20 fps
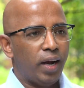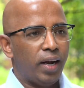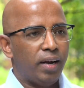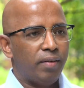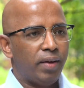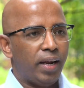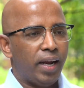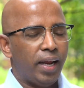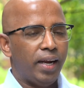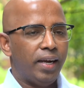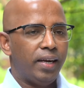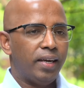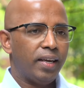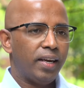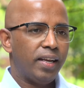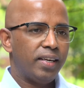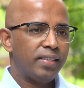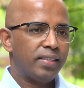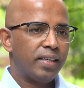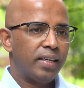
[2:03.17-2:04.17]
and when I enter
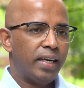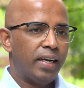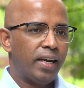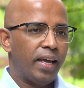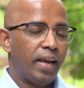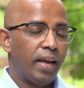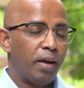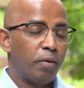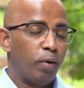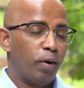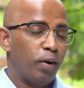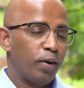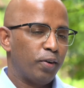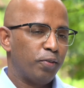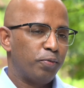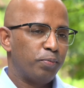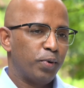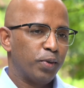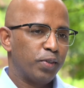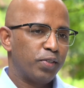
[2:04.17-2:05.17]
inside, I have a lot
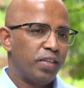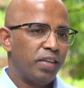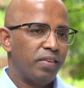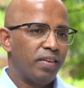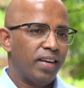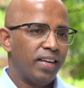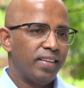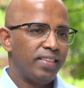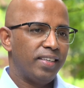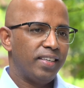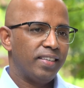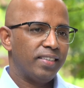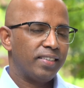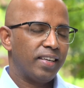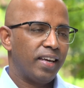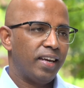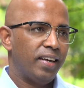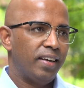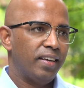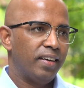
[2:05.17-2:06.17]
of positive energy
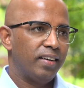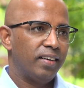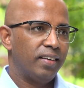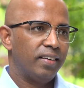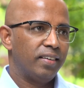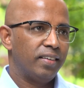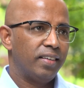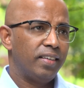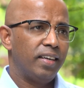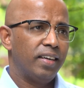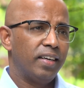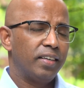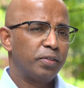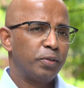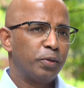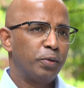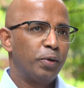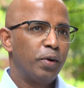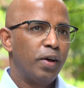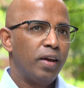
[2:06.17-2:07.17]
inside uh, here.
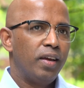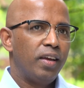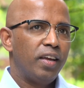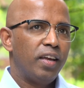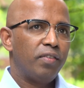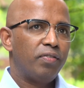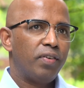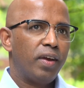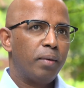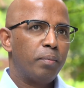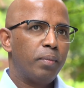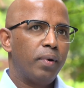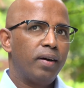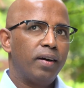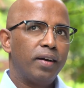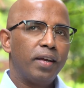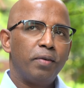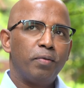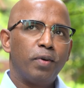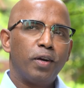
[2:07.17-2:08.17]
So if I am uh,
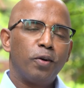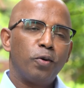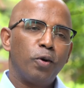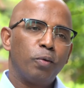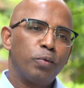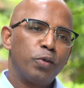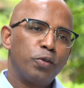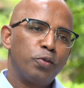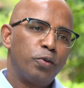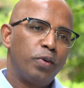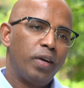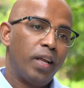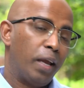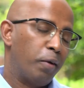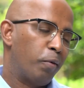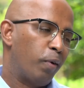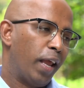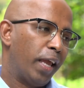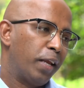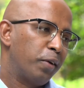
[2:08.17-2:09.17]
given an opportunity,
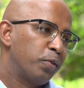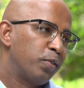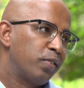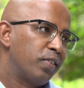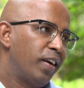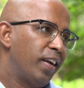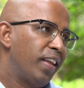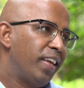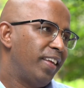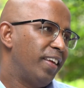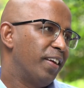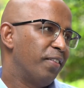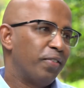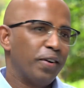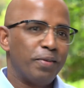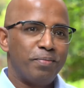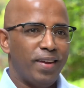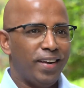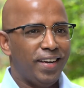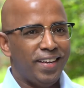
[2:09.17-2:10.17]
I would like to study here
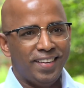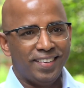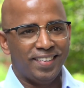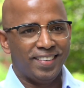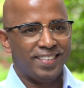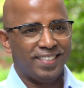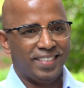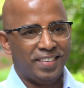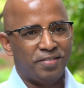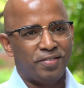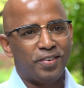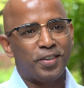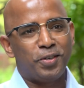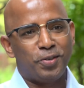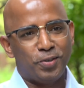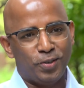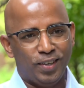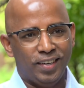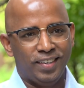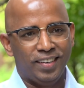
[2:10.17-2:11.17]
for many years, for
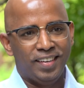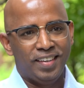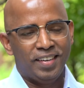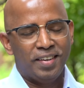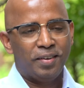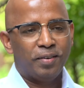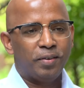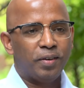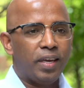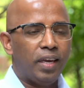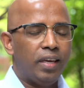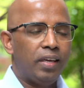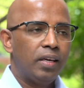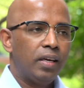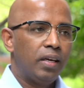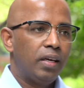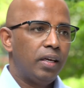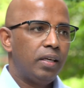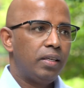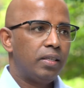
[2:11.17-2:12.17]
sure. Okay,
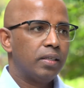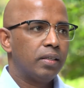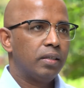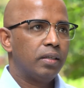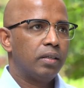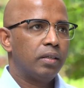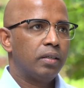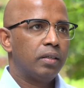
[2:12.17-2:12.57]
it's uh,